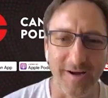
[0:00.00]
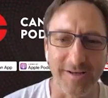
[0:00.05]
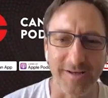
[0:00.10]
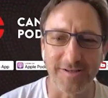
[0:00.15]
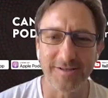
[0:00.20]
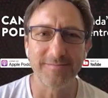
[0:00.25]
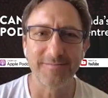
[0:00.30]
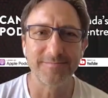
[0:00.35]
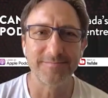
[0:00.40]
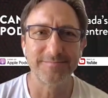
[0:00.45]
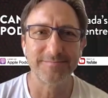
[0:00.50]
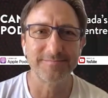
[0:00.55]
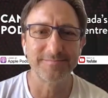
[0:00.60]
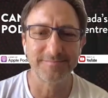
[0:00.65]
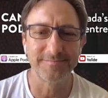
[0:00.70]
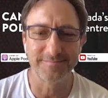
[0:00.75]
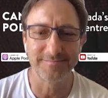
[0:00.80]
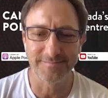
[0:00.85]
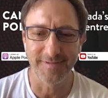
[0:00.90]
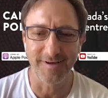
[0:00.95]
very much.
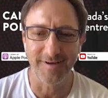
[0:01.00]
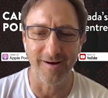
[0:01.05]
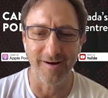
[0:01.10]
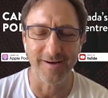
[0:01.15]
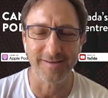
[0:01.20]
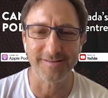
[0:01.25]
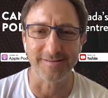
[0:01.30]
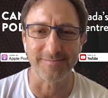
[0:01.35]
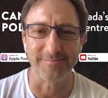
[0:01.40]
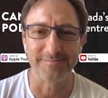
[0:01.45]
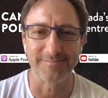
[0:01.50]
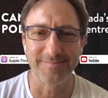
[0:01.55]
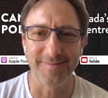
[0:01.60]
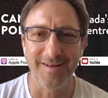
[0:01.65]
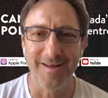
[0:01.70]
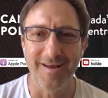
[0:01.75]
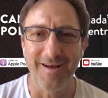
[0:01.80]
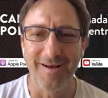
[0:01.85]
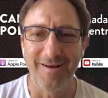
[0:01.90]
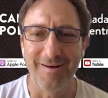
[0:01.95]
Okay, thank awesome.
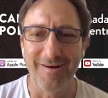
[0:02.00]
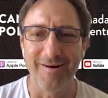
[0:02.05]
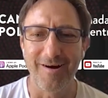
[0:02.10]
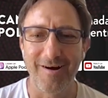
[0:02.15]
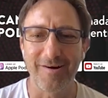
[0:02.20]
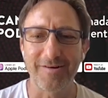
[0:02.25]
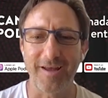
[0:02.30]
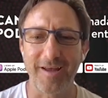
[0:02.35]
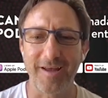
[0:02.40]
you. Have a